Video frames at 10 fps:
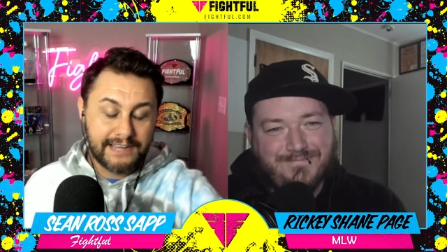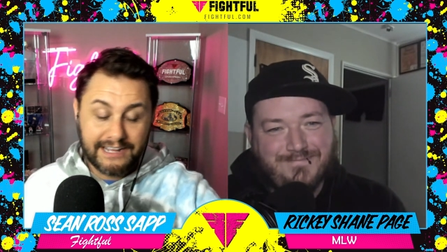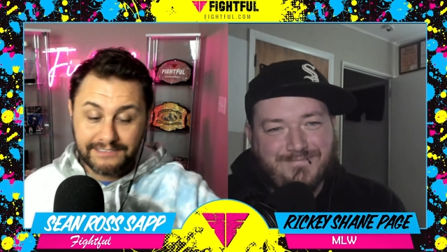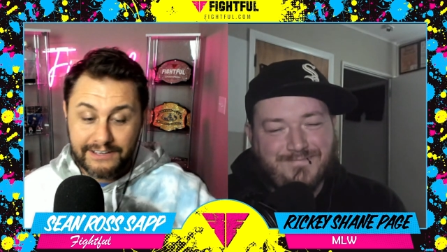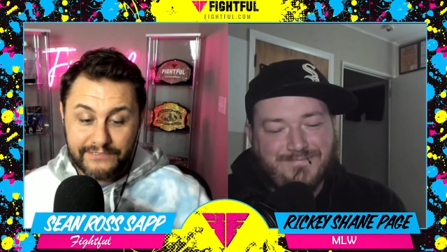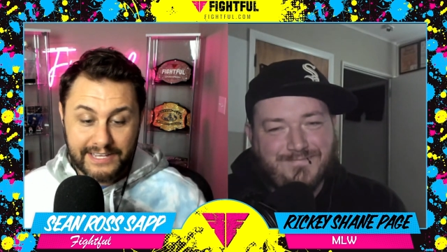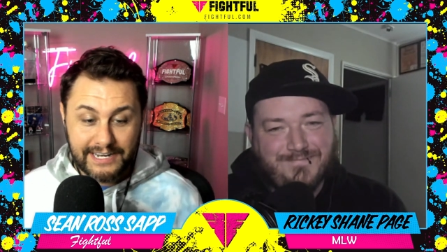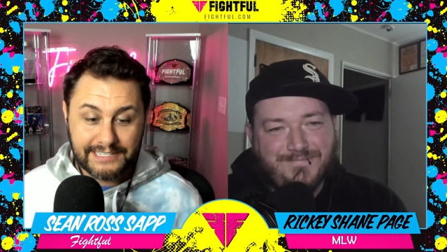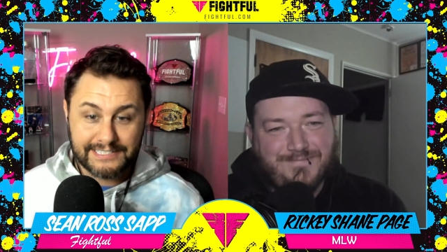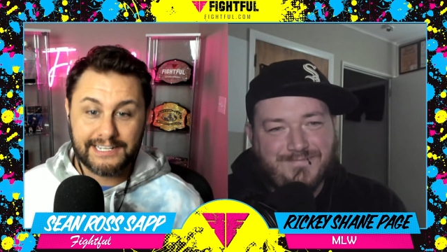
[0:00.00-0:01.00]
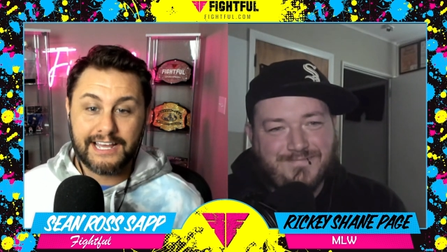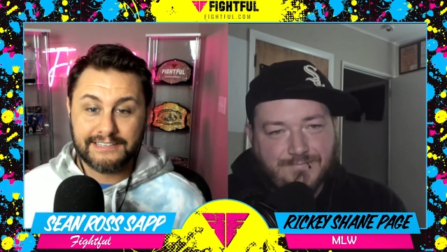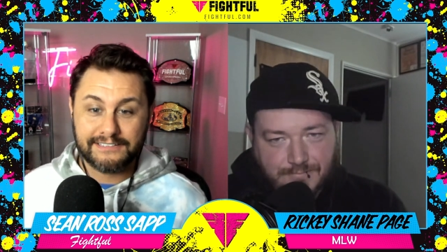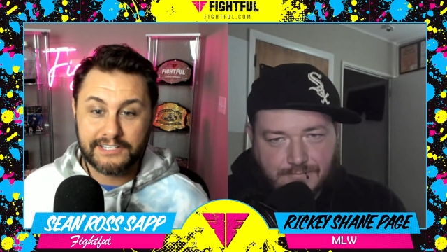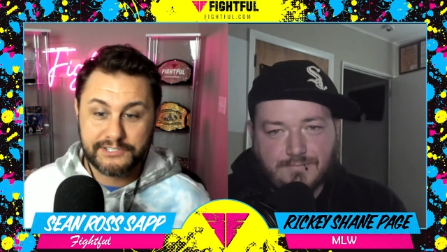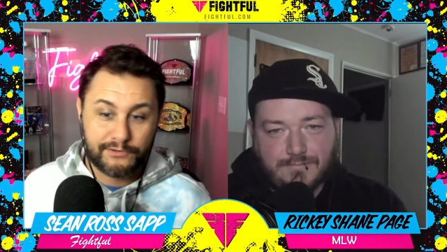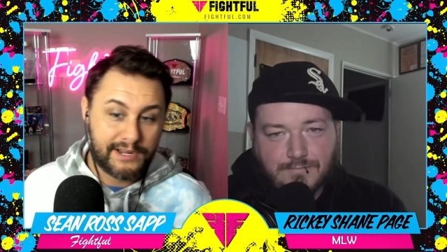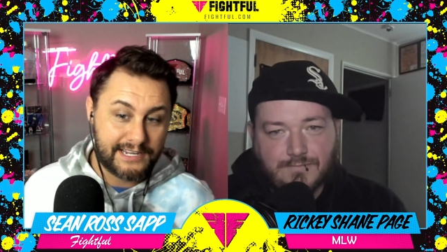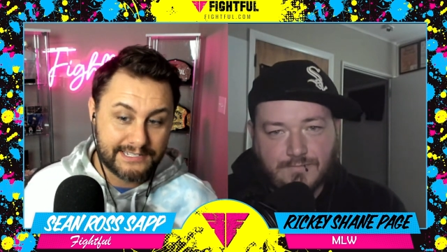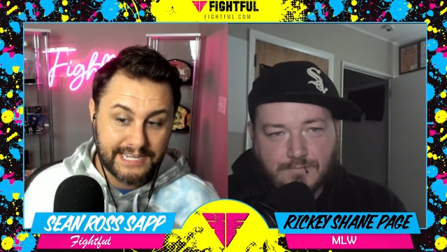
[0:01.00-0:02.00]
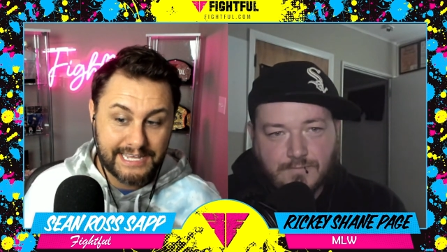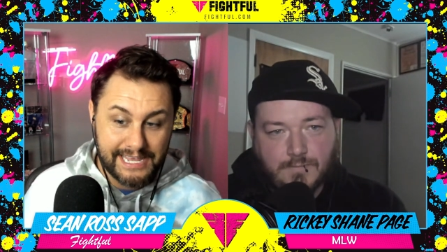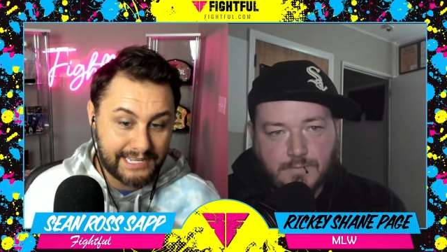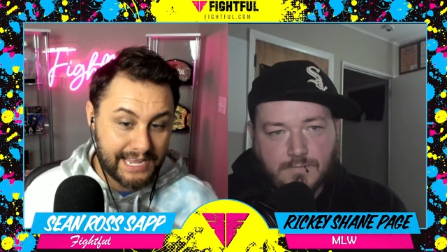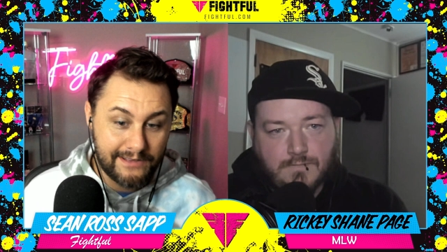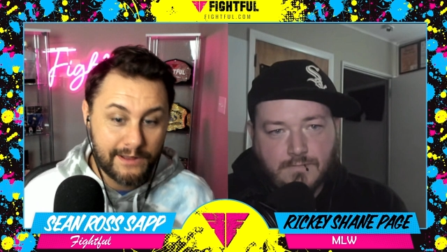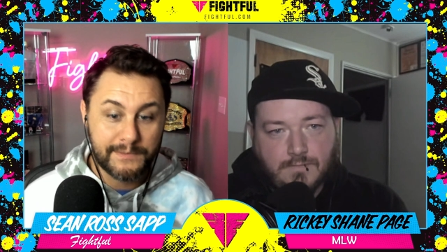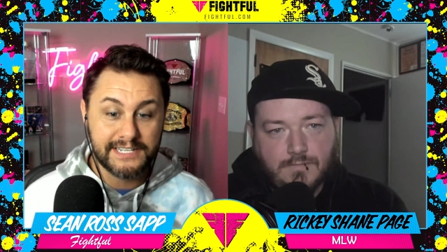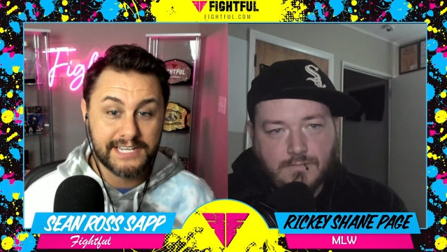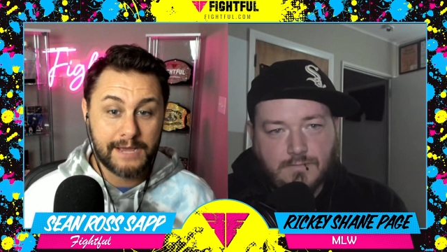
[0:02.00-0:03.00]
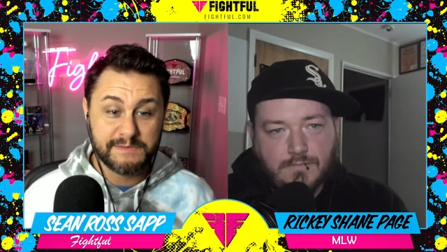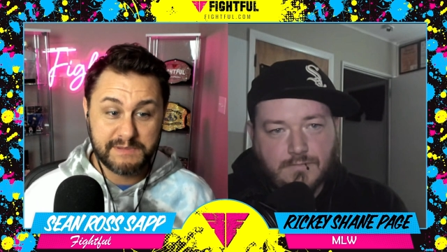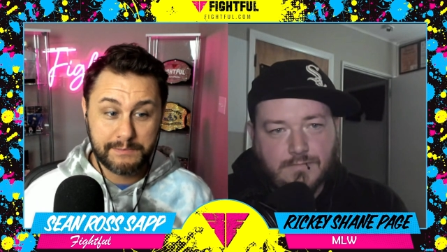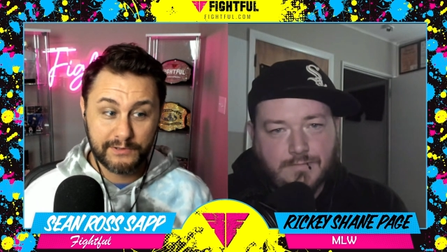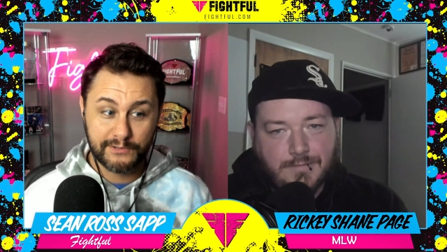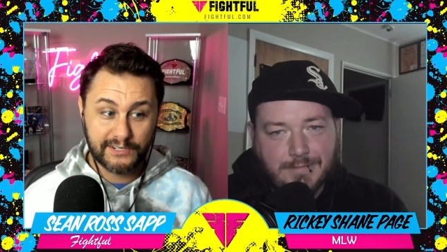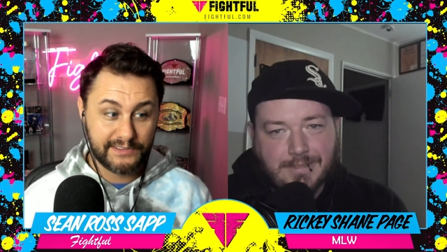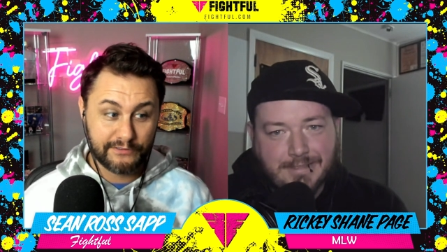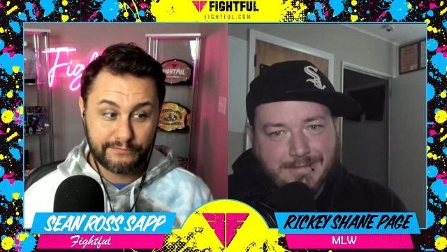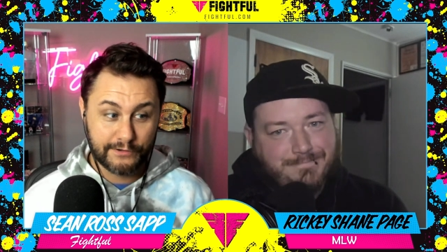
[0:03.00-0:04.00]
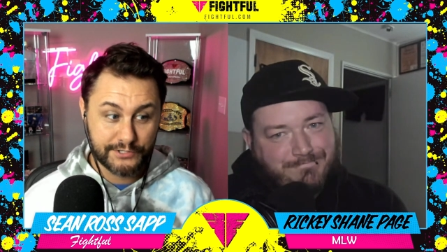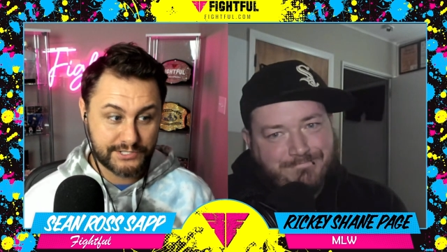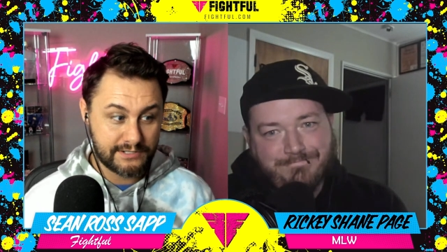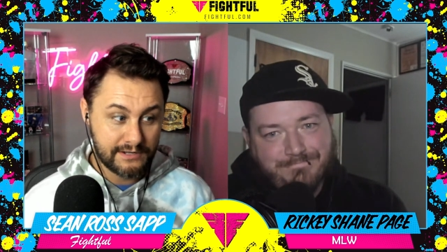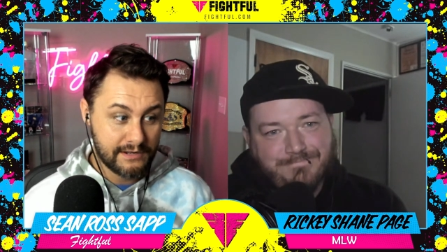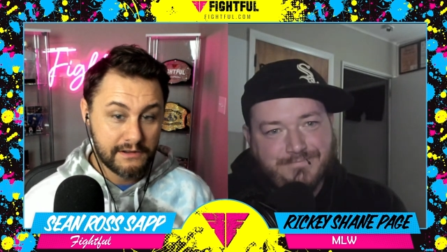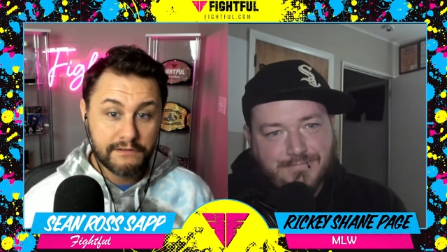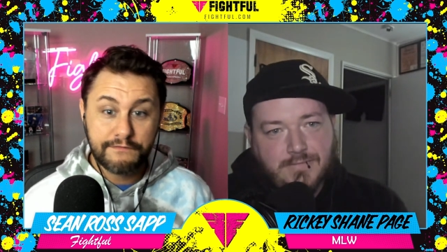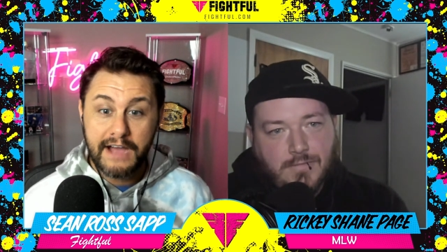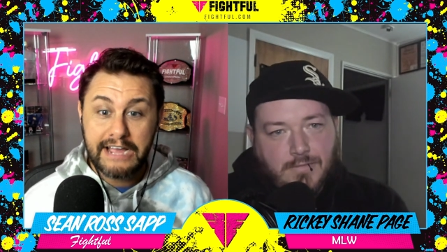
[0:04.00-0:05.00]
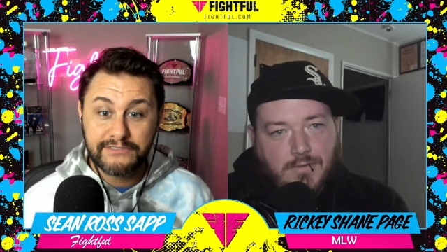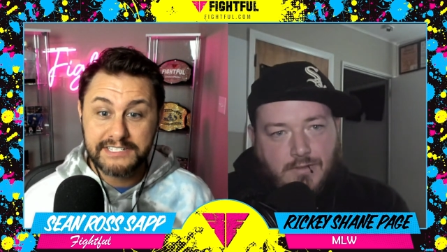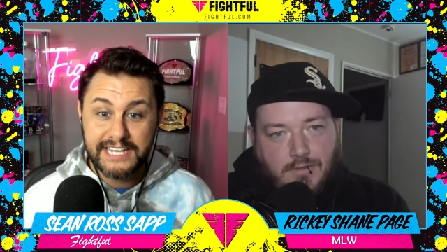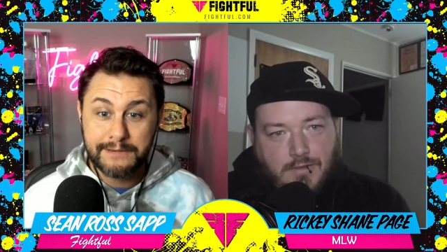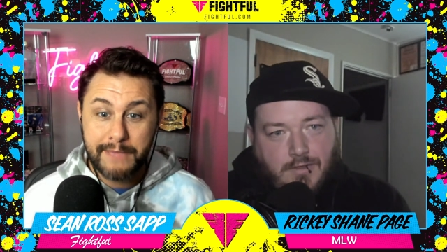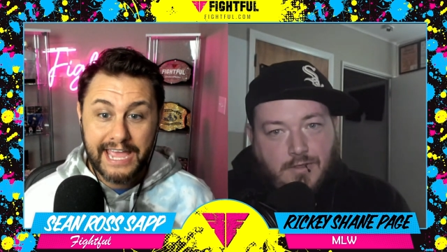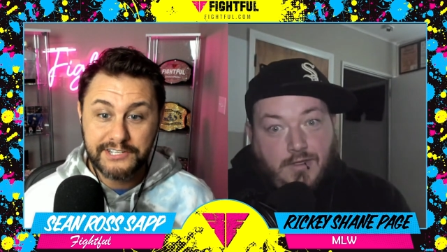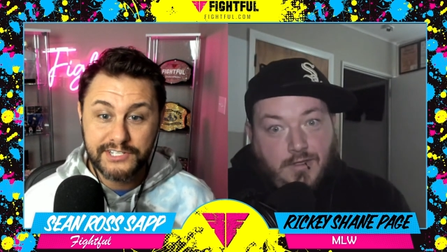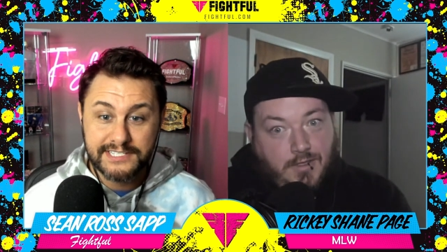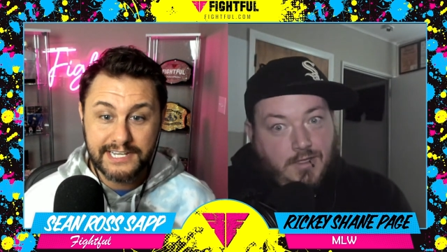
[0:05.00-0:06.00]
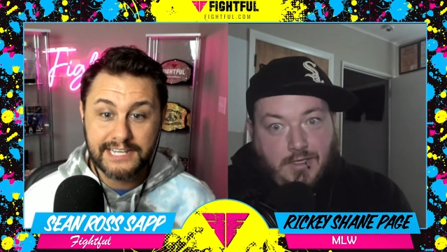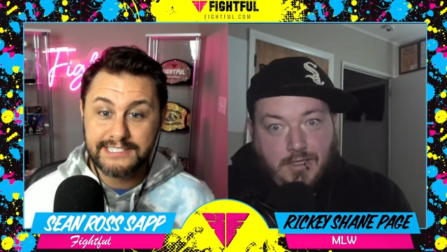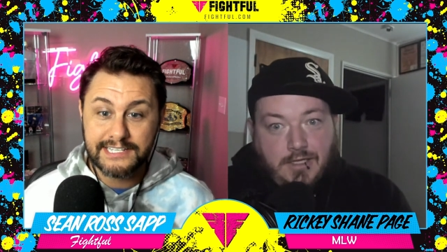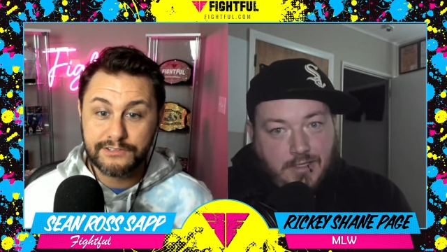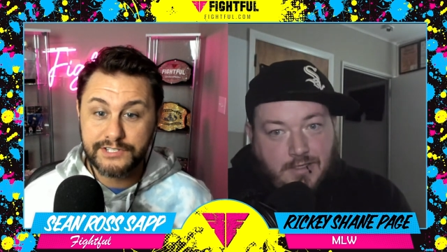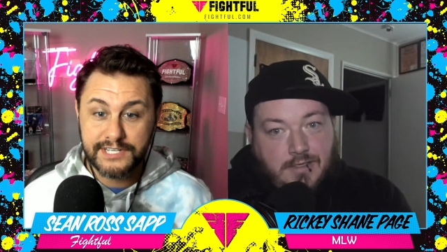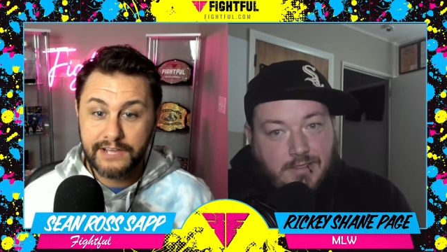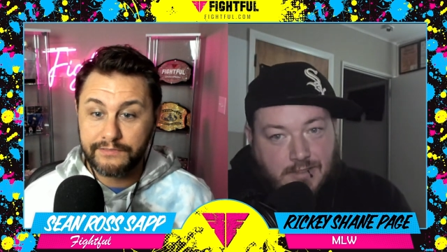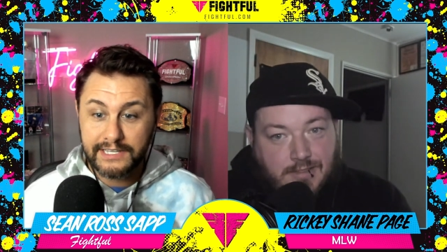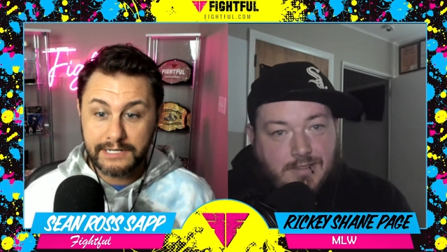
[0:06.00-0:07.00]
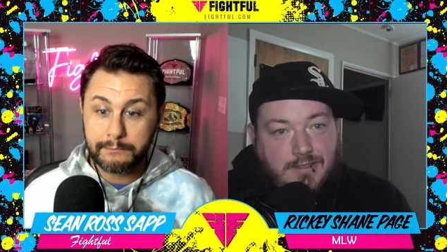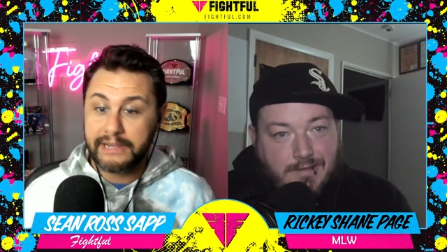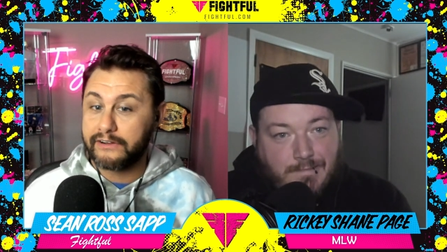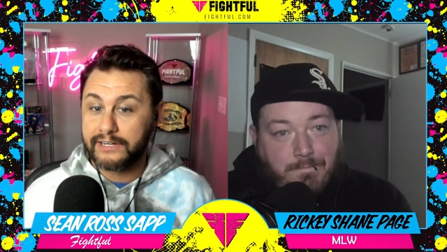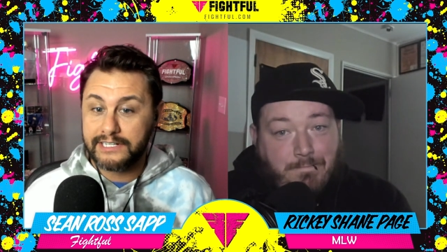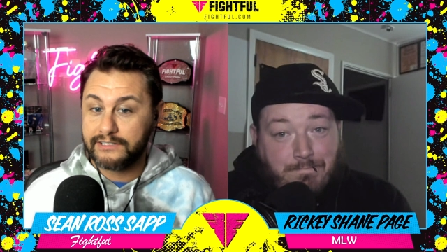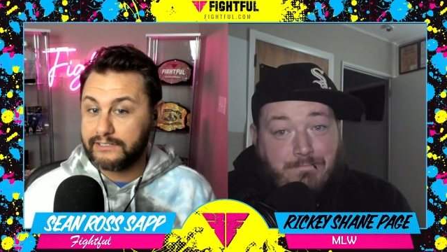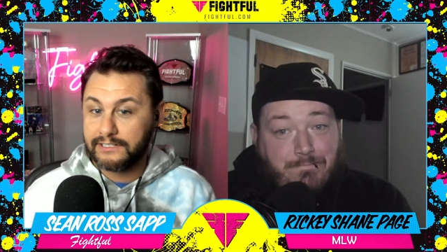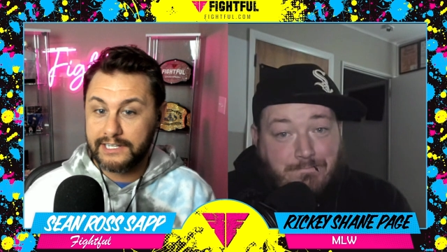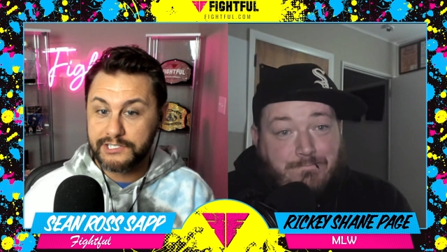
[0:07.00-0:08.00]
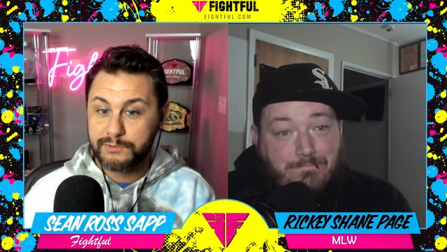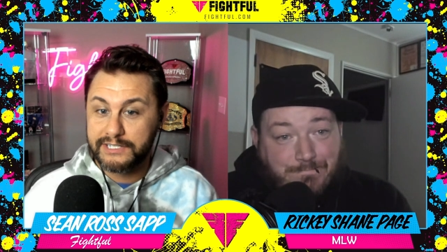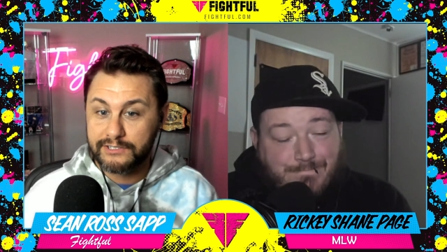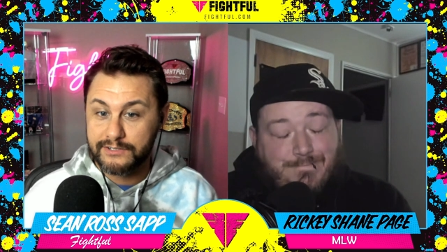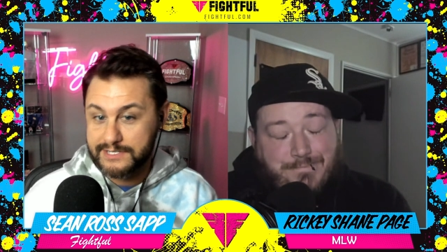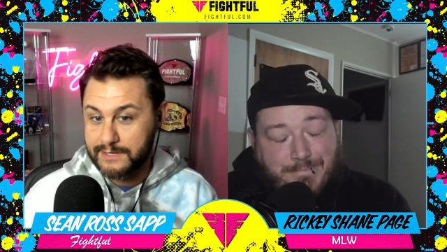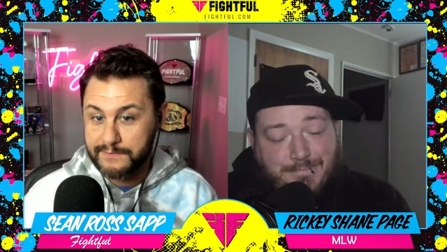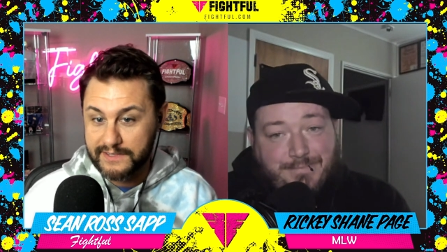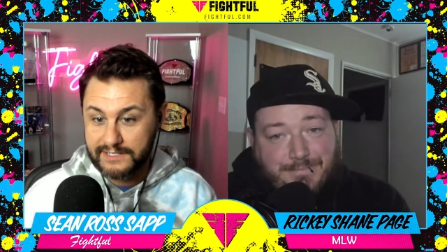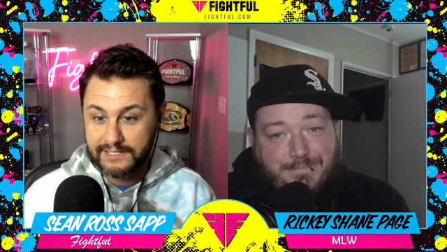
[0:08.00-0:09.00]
Speaker 1: I love that idea. I think that's great because I can't count how many times people are in their first five to 10 matches and I see their stuff getting buried on like Twitter or something.